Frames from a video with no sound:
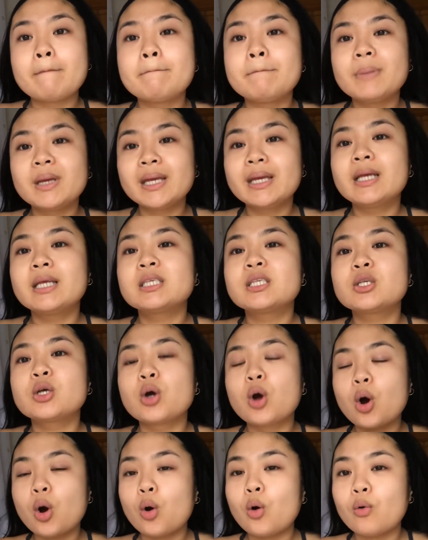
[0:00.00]
biggest
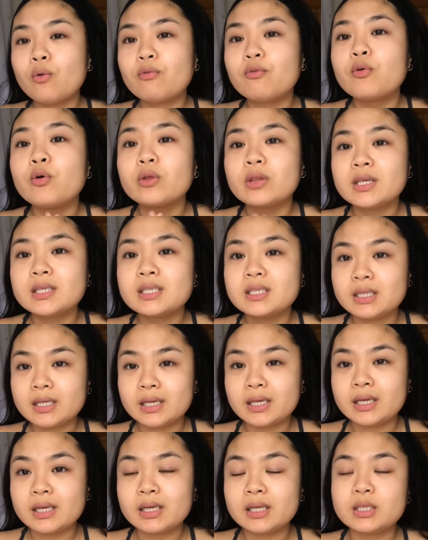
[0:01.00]
goal for this
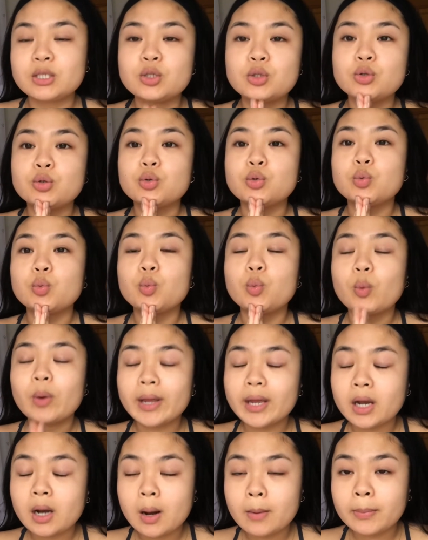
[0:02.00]
year is to
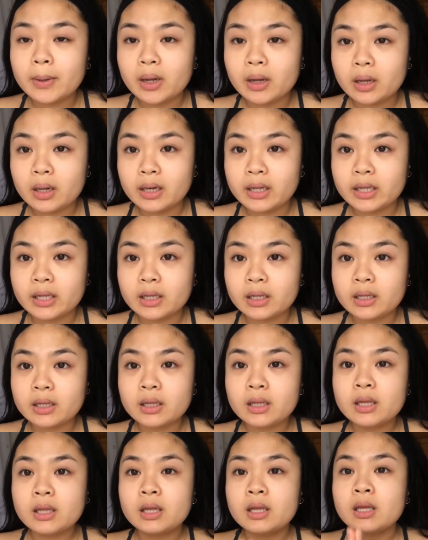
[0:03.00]
wake up early
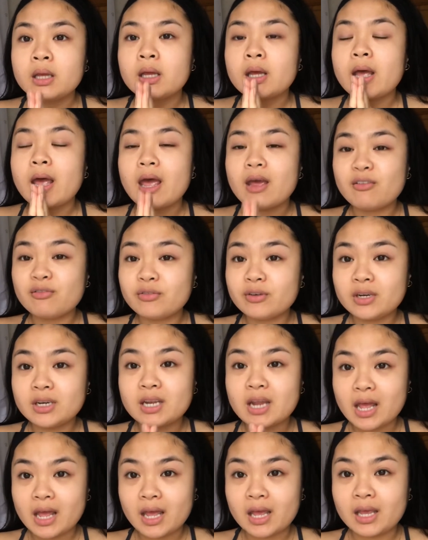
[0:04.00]
every
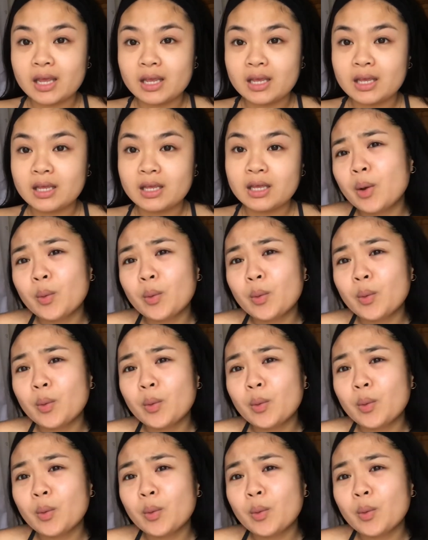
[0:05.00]
day.